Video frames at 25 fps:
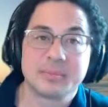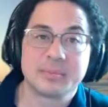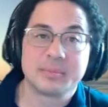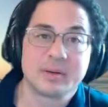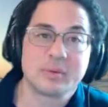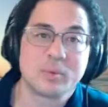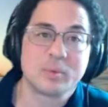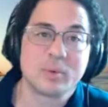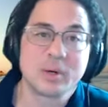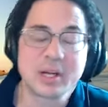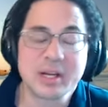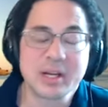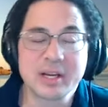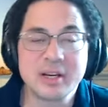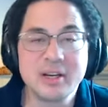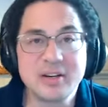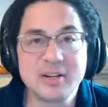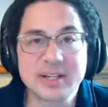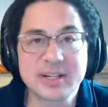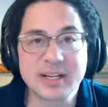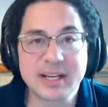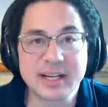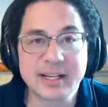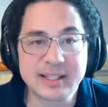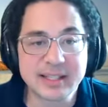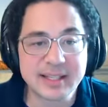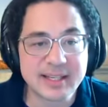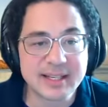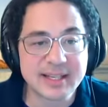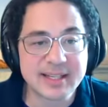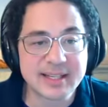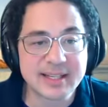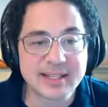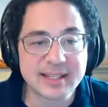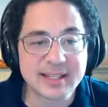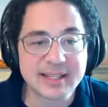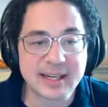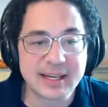but what can you tell
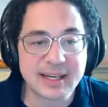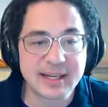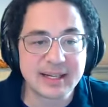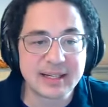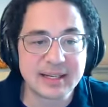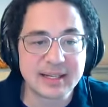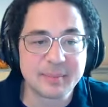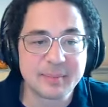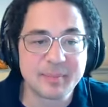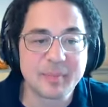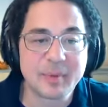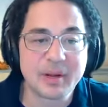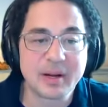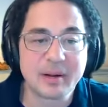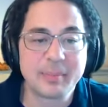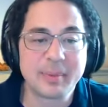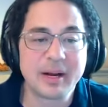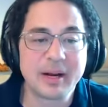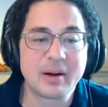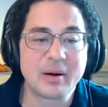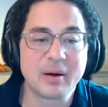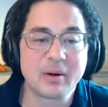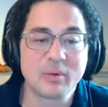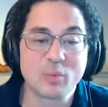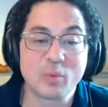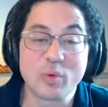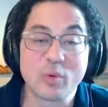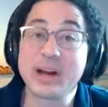us about